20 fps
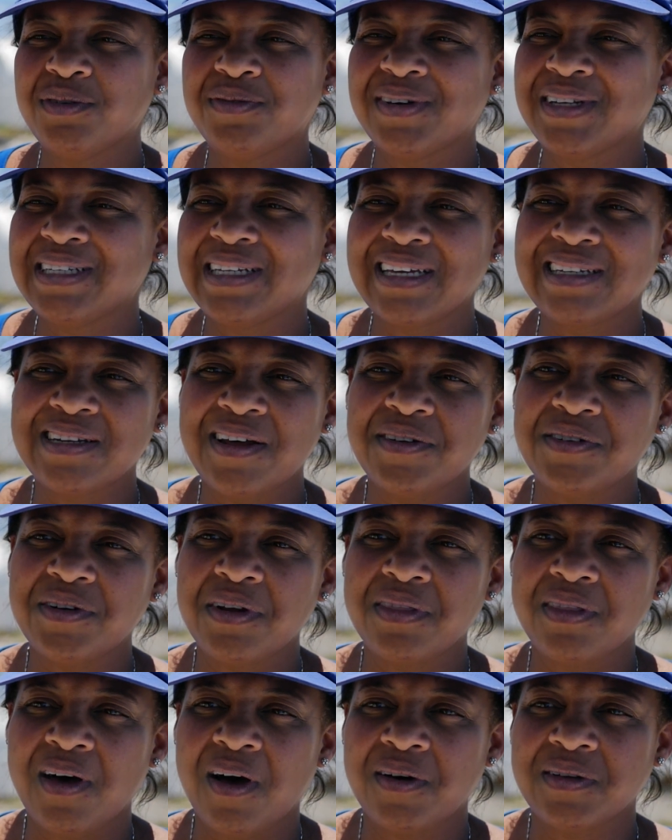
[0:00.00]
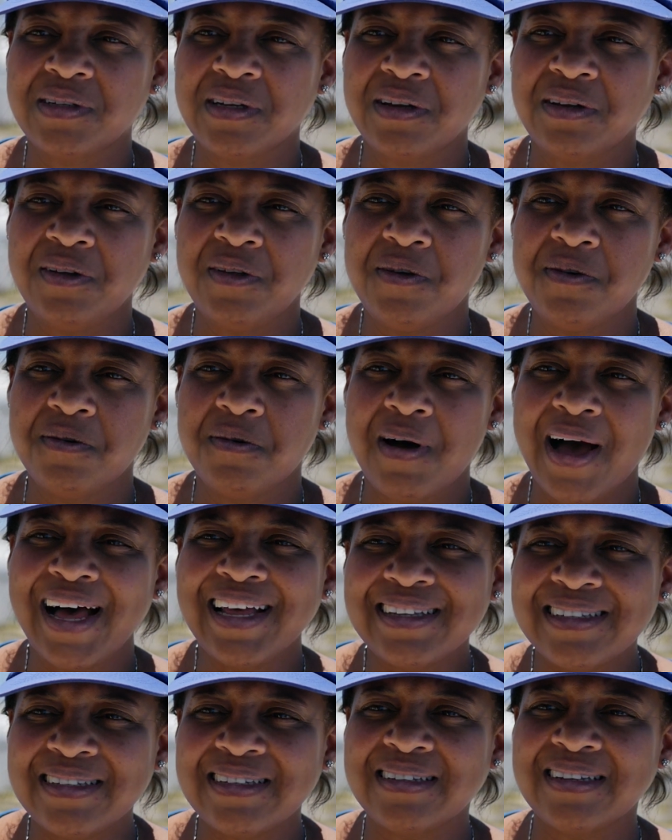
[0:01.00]
over
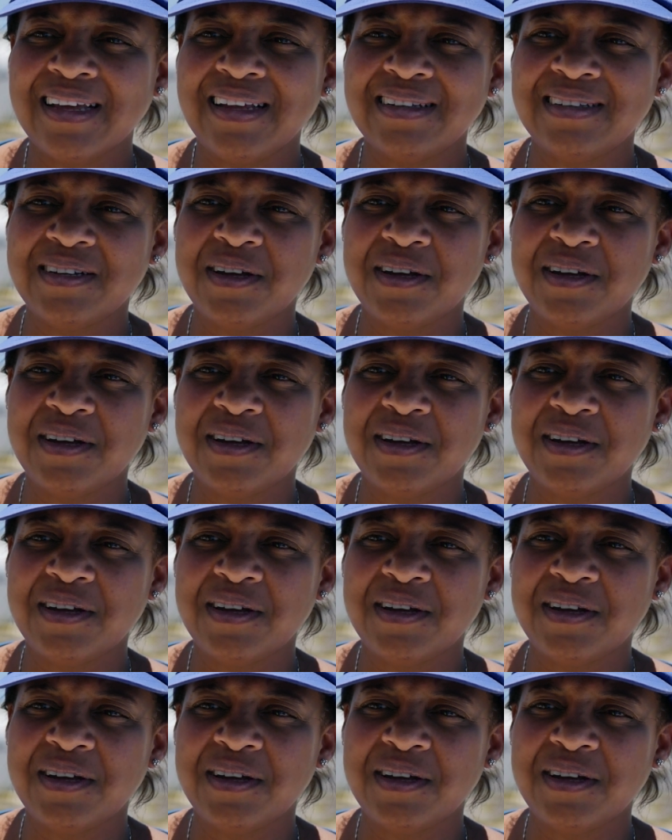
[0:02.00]
$600,000